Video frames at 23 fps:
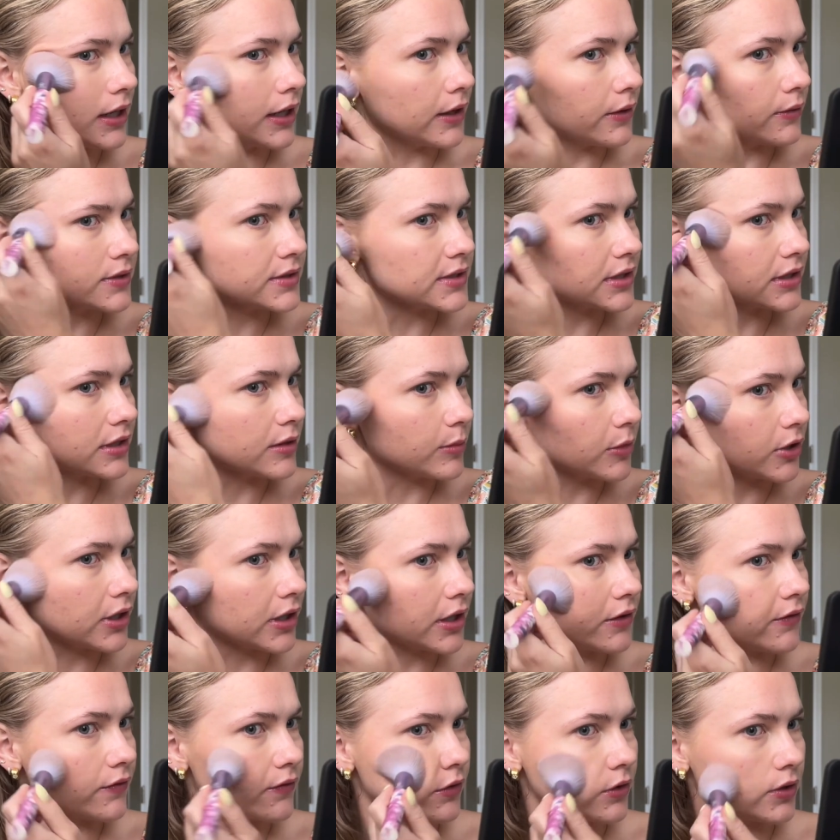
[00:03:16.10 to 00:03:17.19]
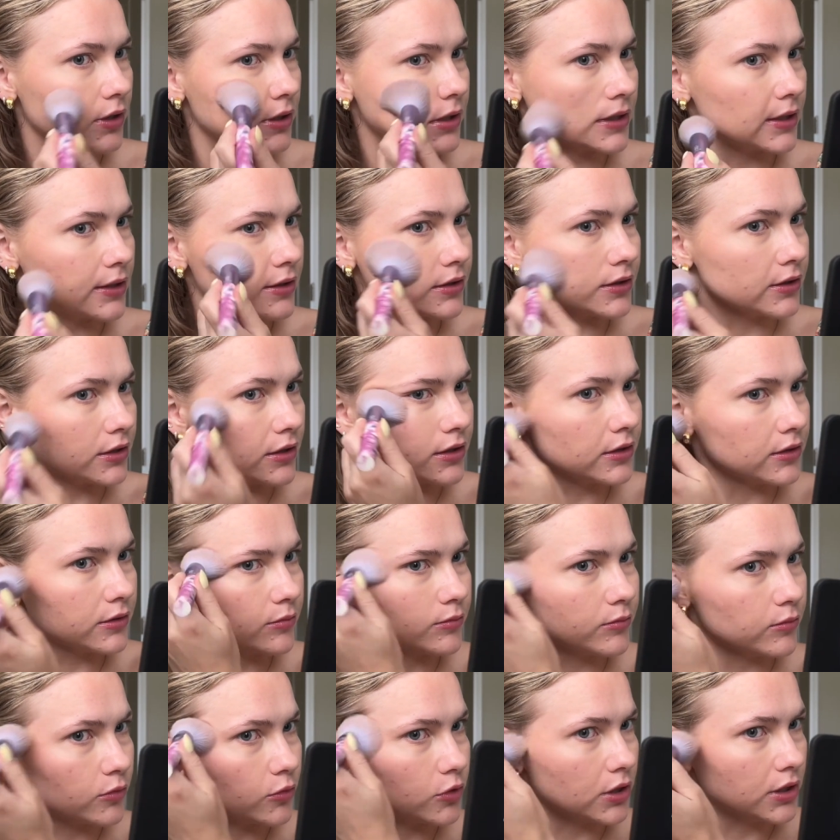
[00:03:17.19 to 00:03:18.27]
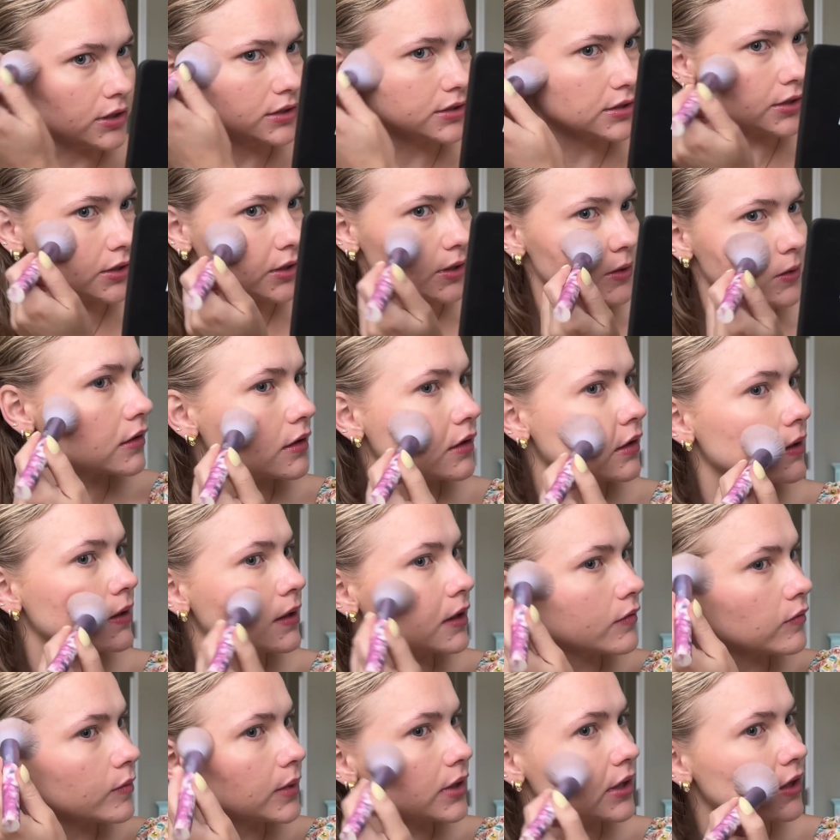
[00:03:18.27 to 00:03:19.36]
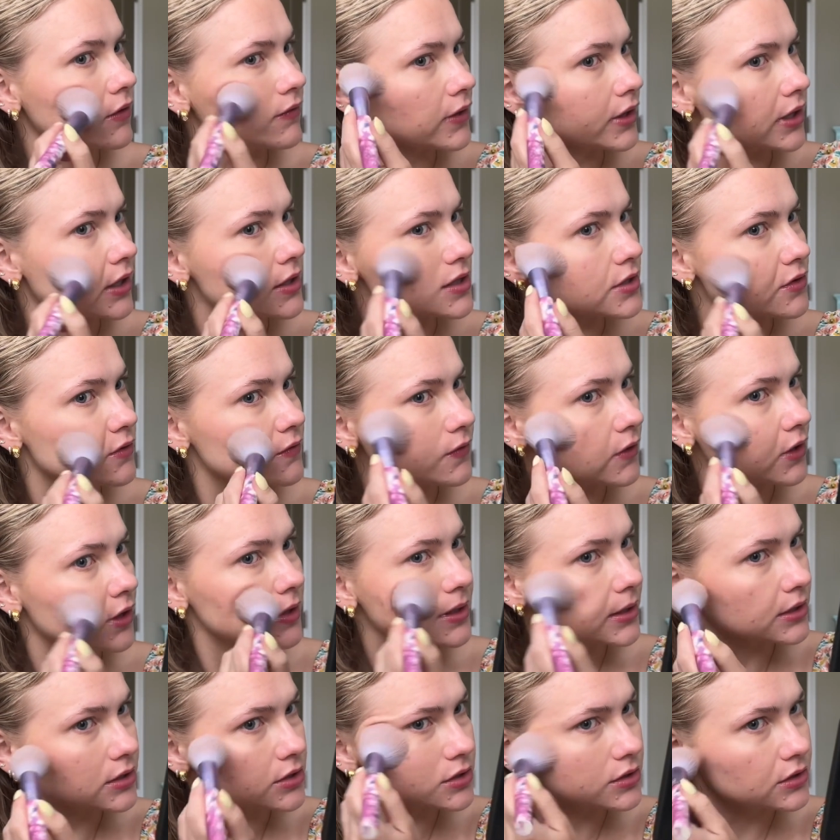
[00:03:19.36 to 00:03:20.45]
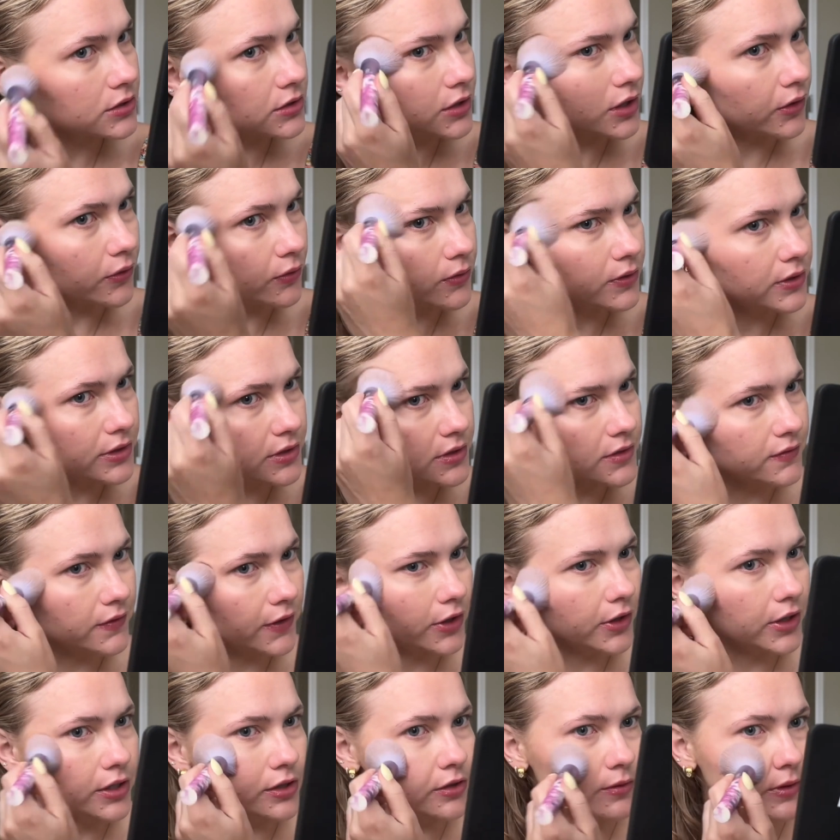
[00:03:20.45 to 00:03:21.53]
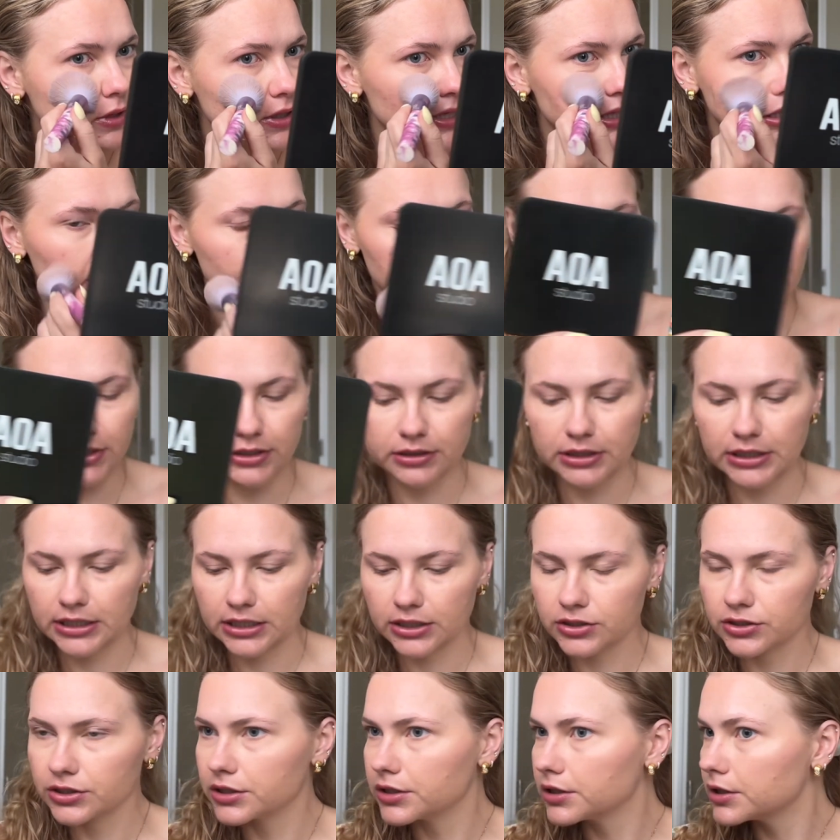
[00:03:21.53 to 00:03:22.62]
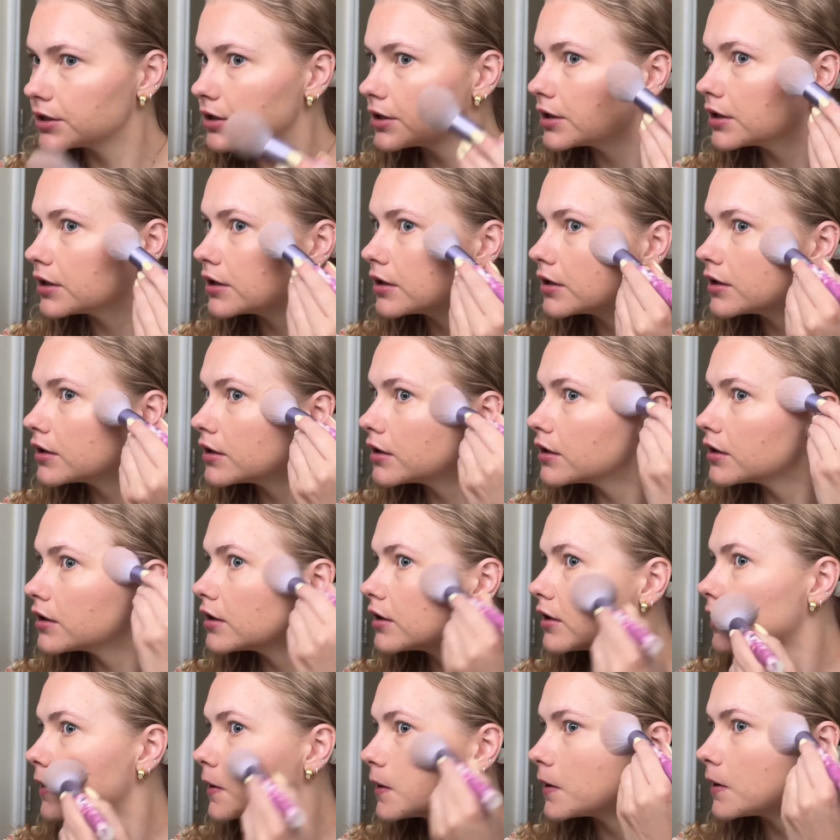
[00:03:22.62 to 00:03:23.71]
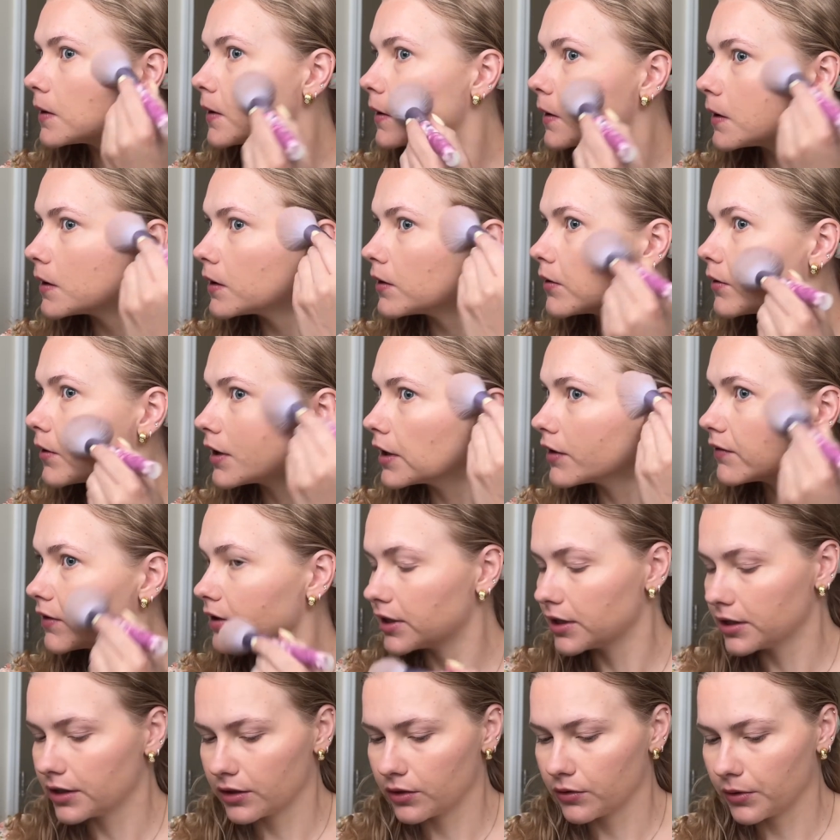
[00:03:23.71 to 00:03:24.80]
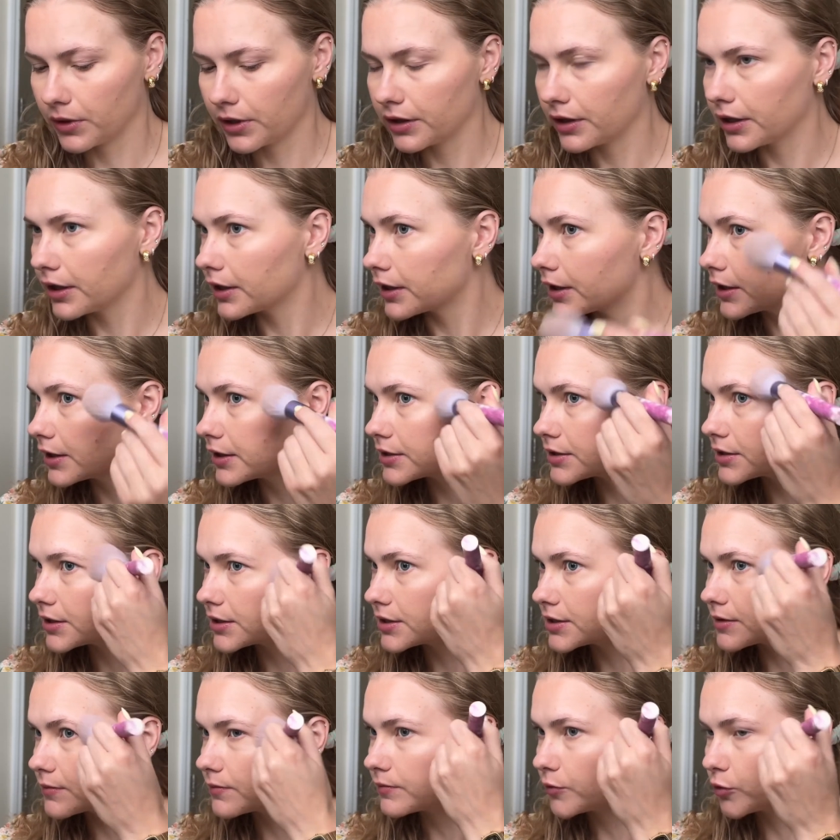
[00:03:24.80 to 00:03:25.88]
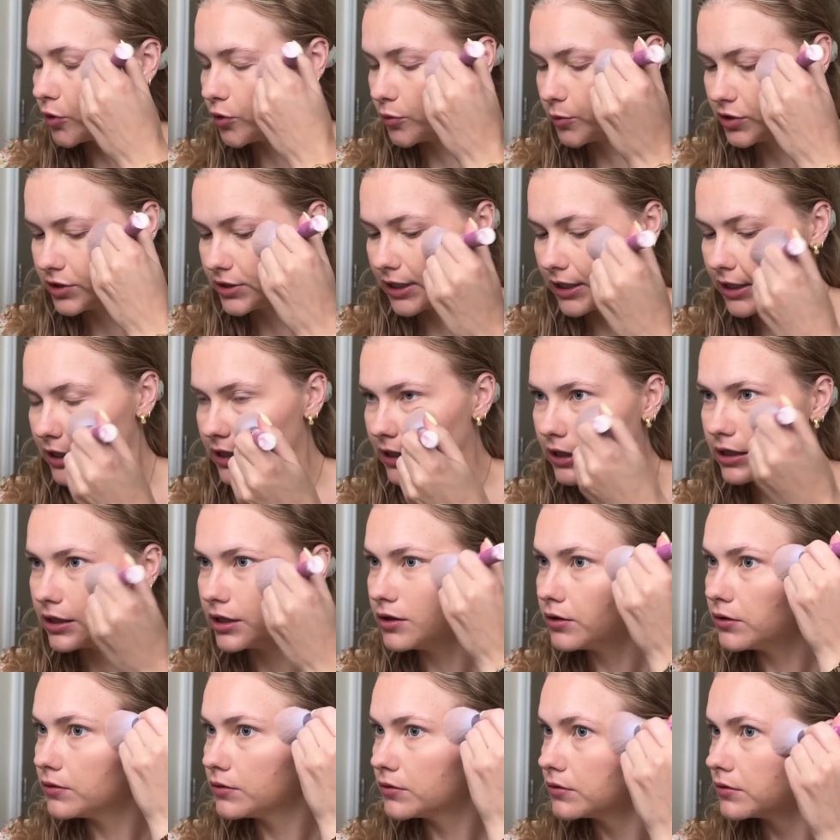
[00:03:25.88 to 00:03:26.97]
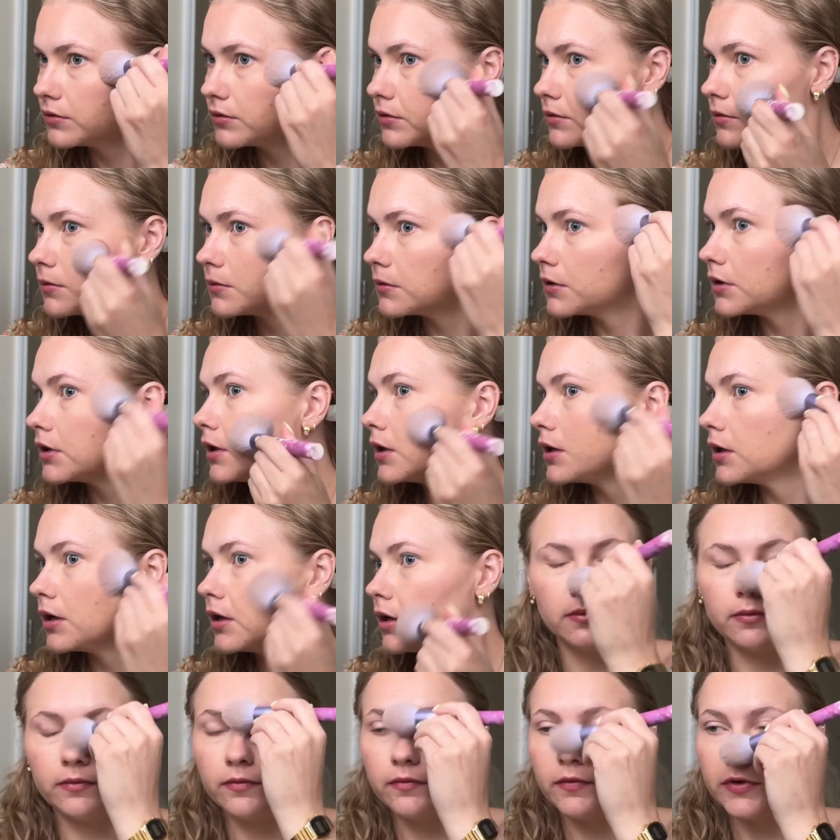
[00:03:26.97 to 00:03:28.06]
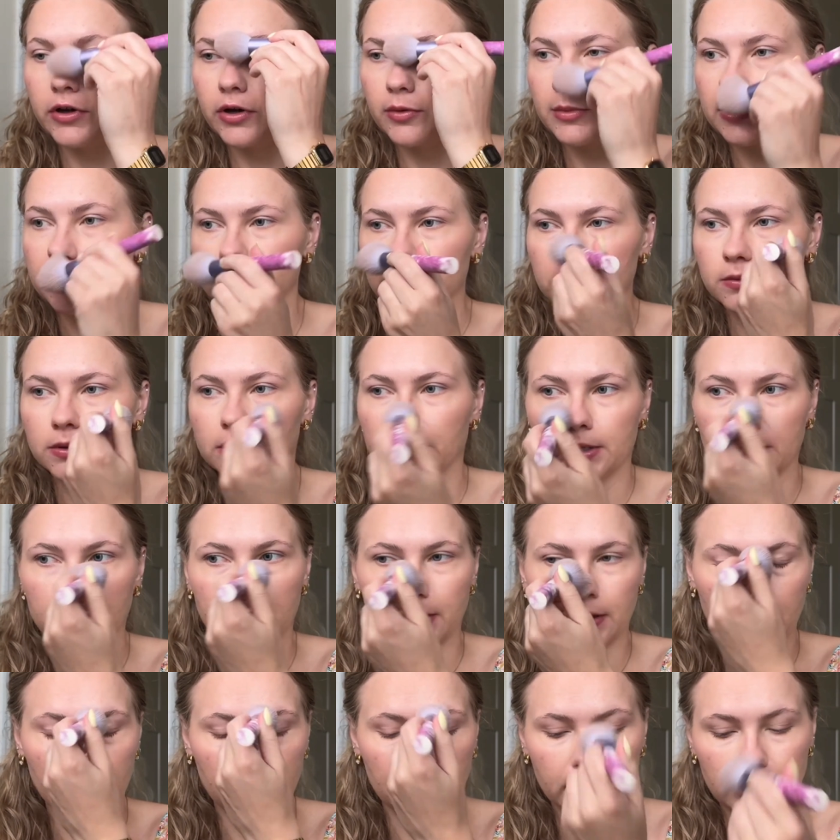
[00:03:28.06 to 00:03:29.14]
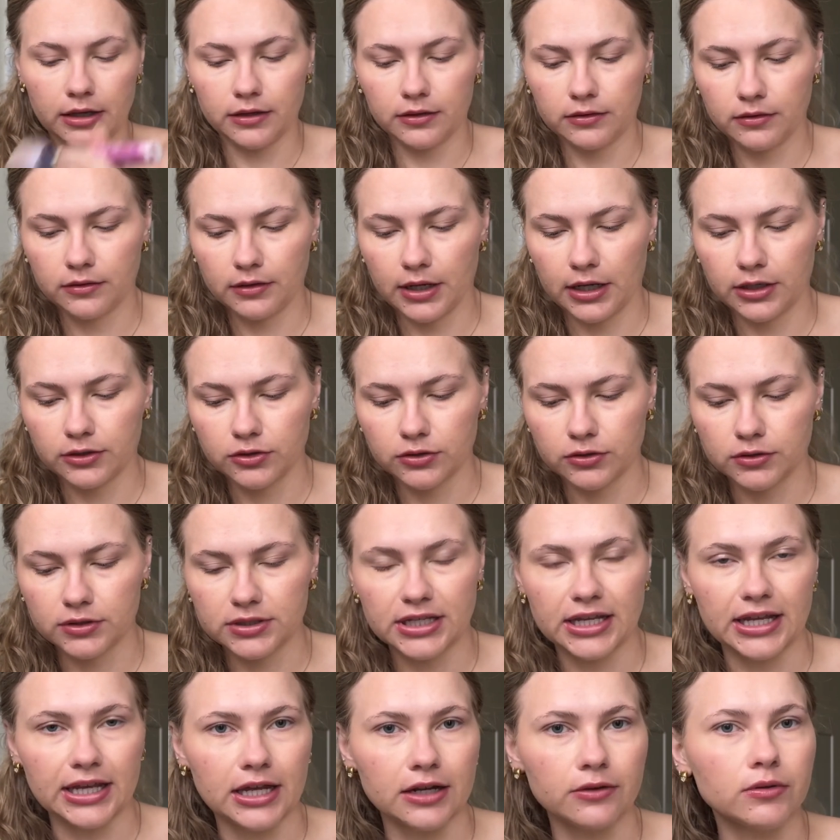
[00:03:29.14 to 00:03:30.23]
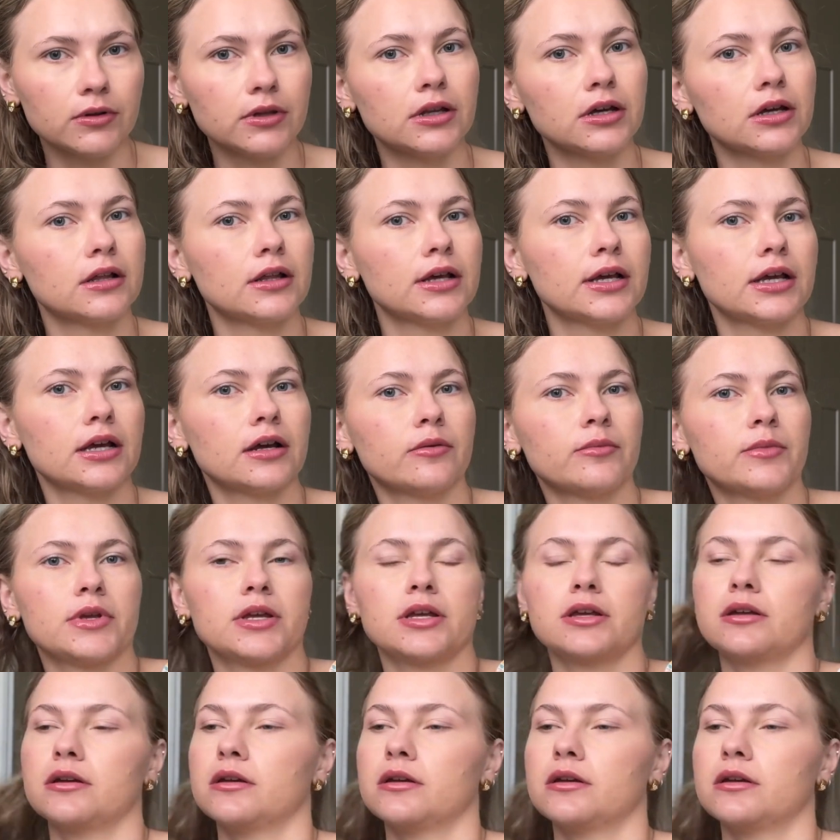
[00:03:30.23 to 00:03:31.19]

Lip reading: I was in the market for another bronzer, and I've been loving it so far. This tone is very unique in my collection. I don't have anything quite like this. It's almost like yellow. Very much what a natural tan would look like on me.